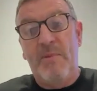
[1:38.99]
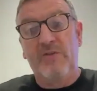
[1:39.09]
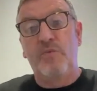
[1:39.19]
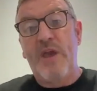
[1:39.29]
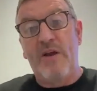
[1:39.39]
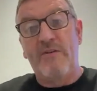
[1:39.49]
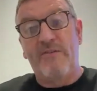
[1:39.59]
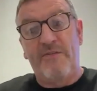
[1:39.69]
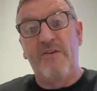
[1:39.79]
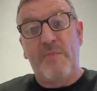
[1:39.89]
because we are
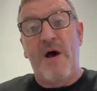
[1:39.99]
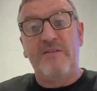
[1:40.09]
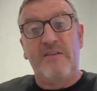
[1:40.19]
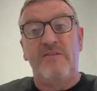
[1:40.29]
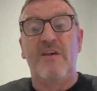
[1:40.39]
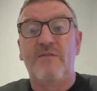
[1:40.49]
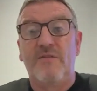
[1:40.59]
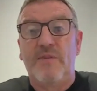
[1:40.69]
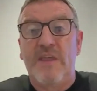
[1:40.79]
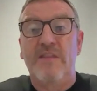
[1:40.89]
a first party
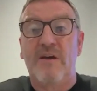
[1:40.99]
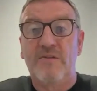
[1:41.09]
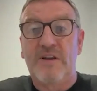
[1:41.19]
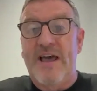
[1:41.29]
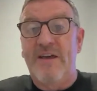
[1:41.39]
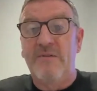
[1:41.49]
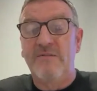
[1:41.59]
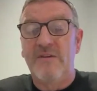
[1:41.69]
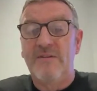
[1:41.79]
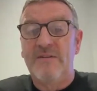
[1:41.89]
service within those
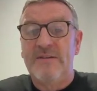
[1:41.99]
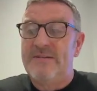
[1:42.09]
clouds.